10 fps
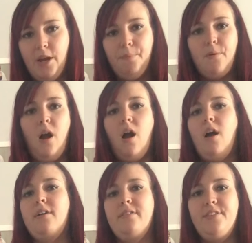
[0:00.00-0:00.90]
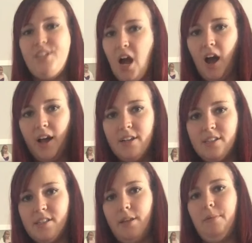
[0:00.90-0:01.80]
gyprock,
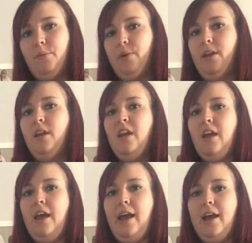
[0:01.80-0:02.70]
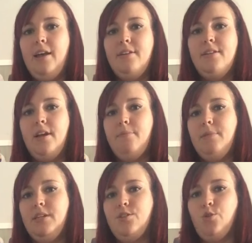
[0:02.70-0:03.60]
dust. I mean, we had
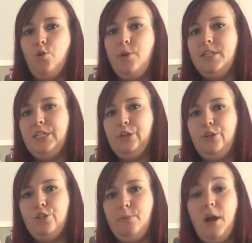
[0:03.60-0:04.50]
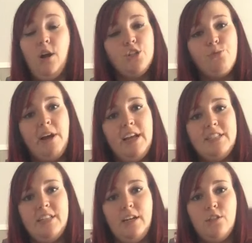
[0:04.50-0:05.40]
these doorways here used to be
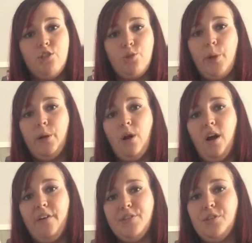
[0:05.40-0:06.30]
archways, and now they're squared off.